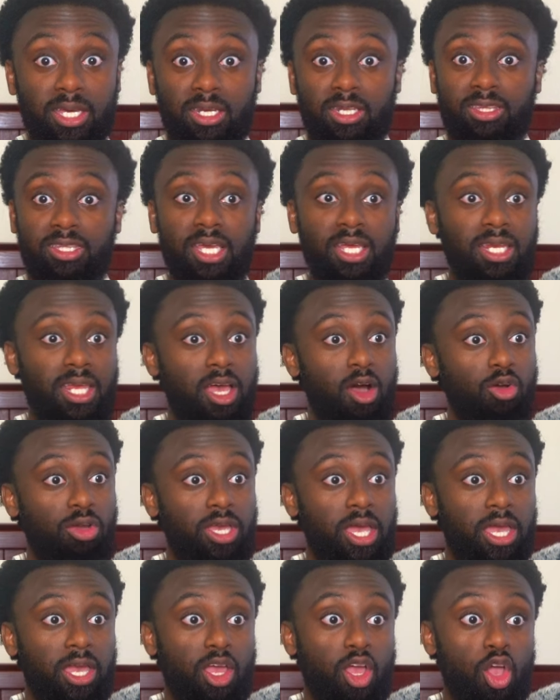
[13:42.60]
to think, like,
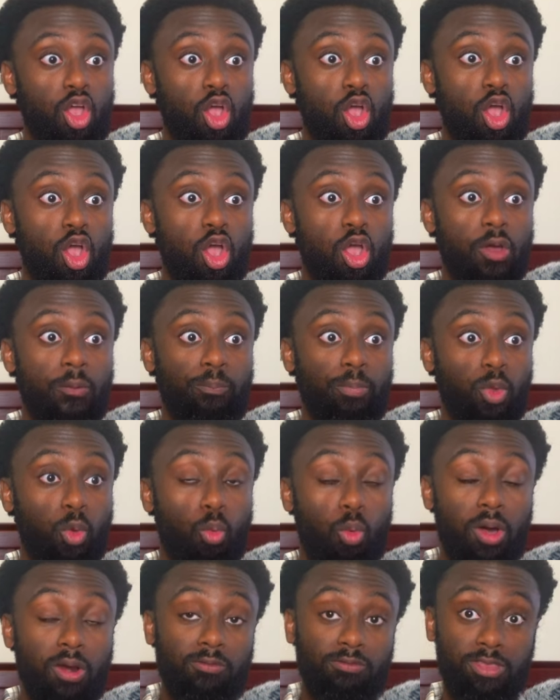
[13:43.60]
okay,
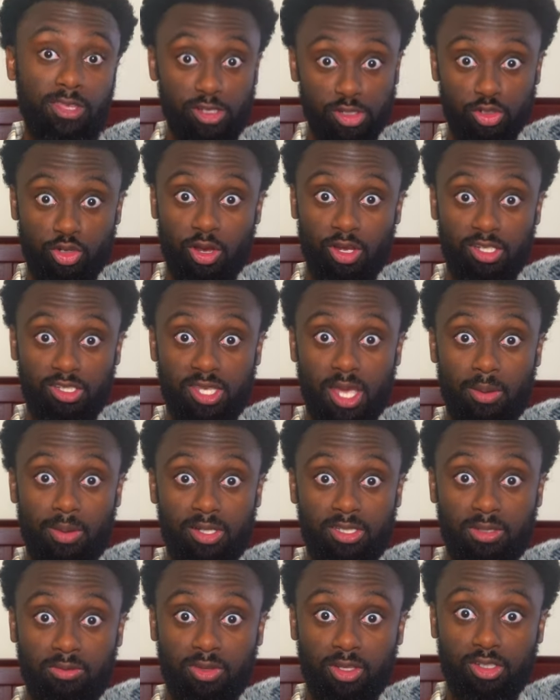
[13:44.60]
what if this truck stops?
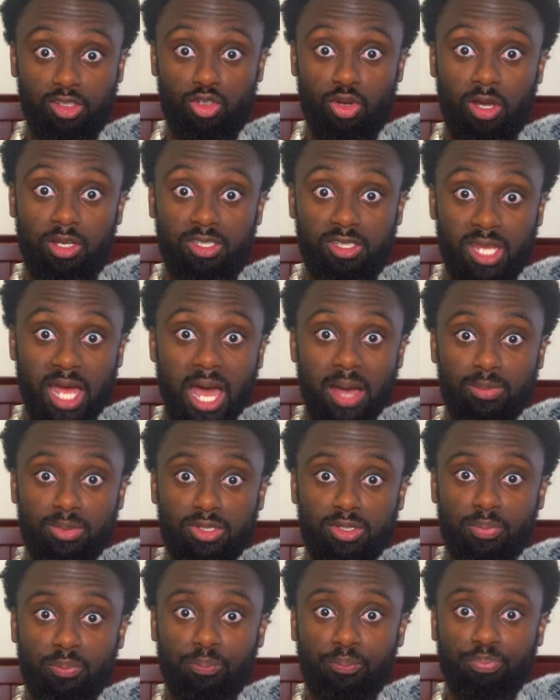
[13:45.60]
Because if this truck
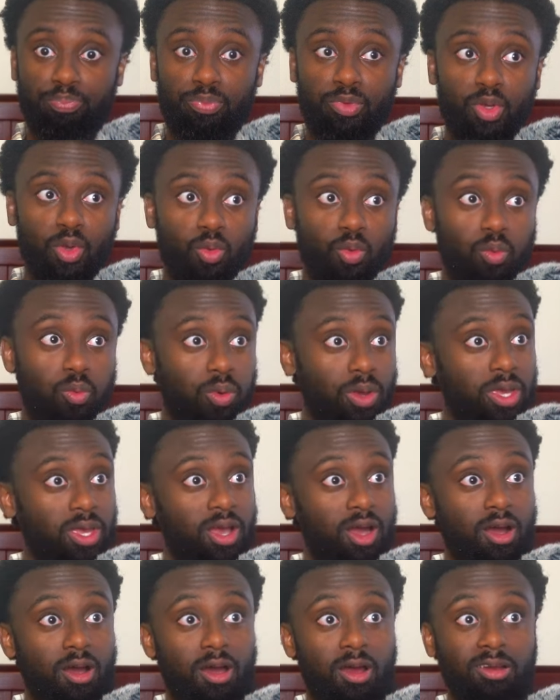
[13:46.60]
stops... We
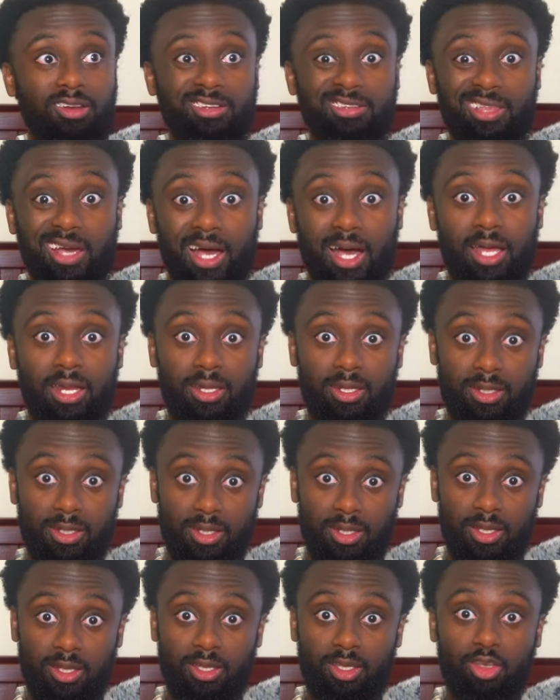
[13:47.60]
are done.
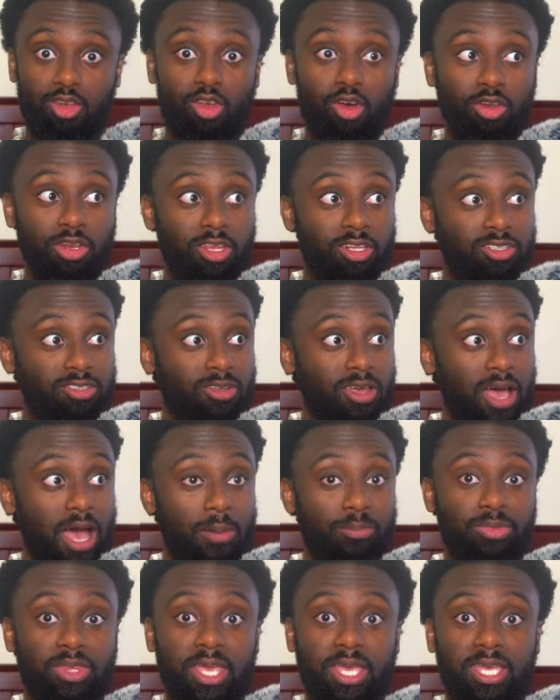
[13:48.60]
You know,
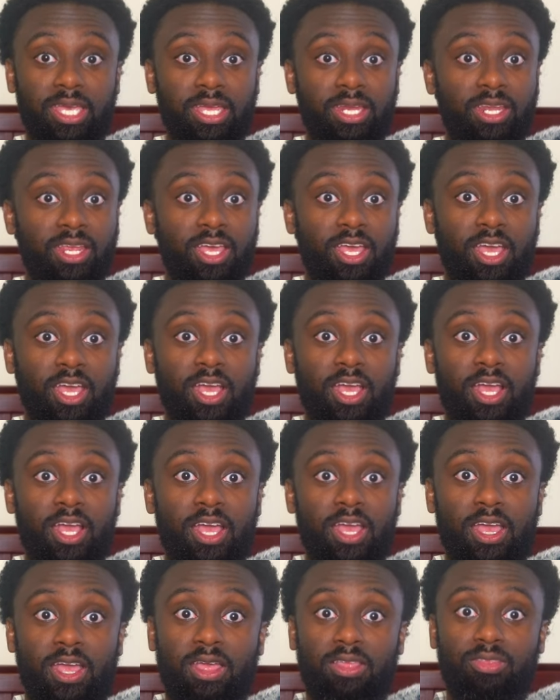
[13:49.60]
I'm
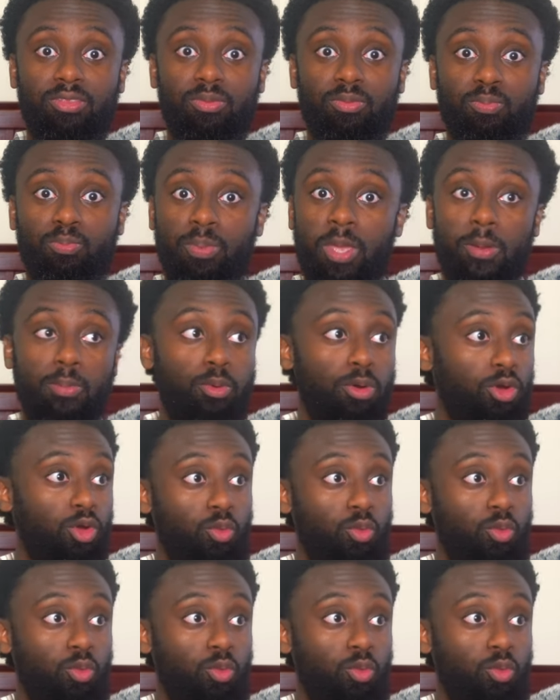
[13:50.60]
thinking people in the